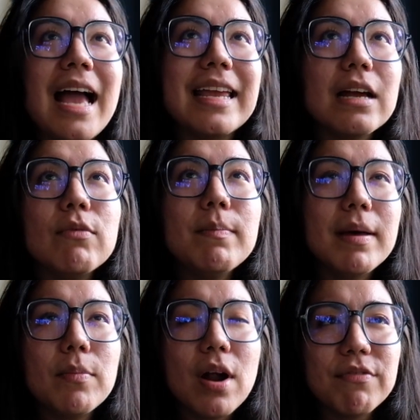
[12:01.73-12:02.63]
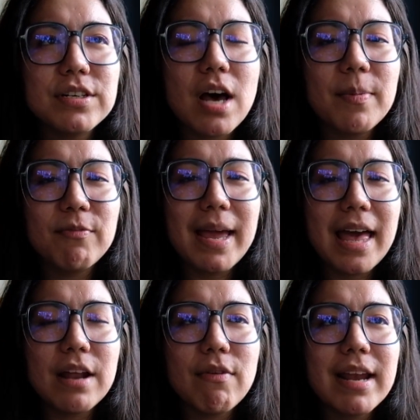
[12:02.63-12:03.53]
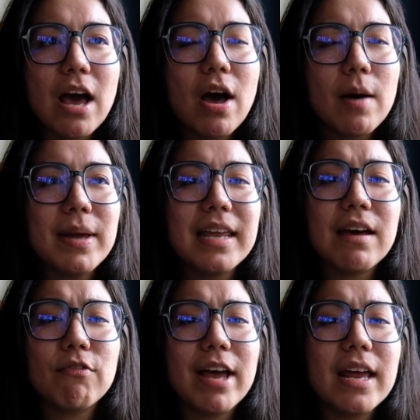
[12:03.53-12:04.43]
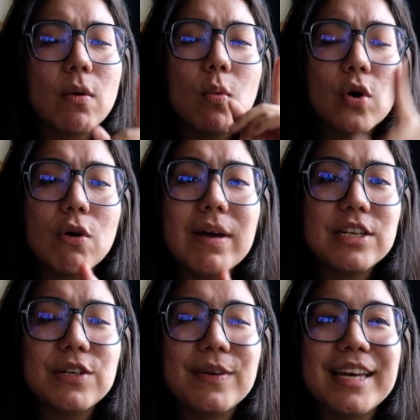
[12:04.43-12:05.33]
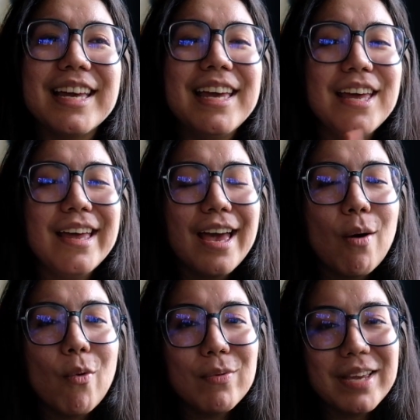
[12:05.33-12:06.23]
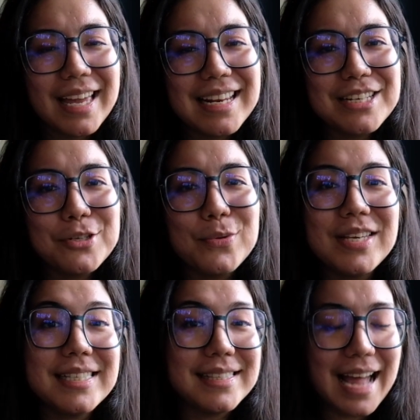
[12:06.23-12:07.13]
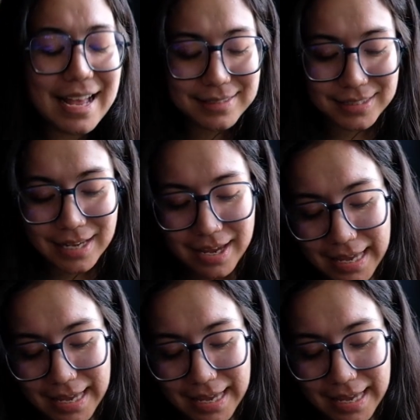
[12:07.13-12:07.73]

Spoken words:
I can't remember off the top of my head right now how many I've read. We'll go into it when we get into these stats.